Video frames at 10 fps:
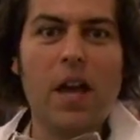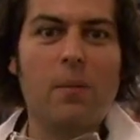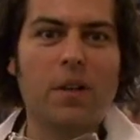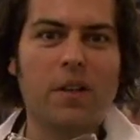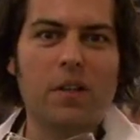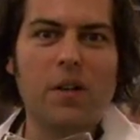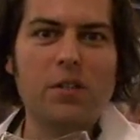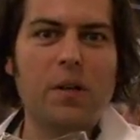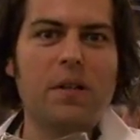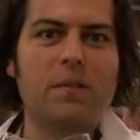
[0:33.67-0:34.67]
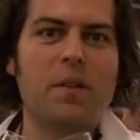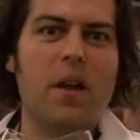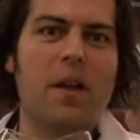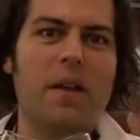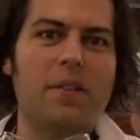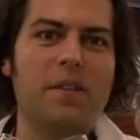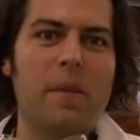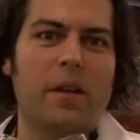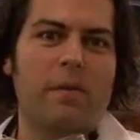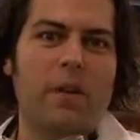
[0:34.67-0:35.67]
And one of the great treats uh, at this
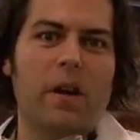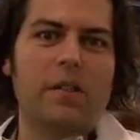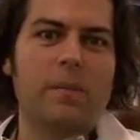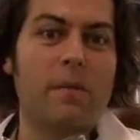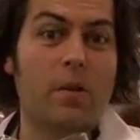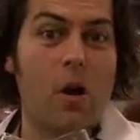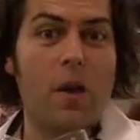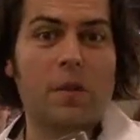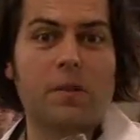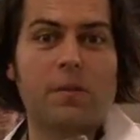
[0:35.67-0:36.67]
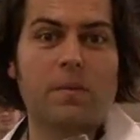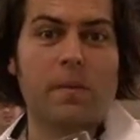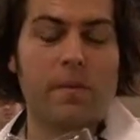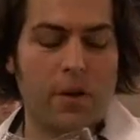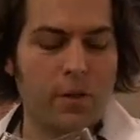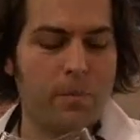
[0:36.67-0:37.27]
Maker Faire are some of our authors from some of our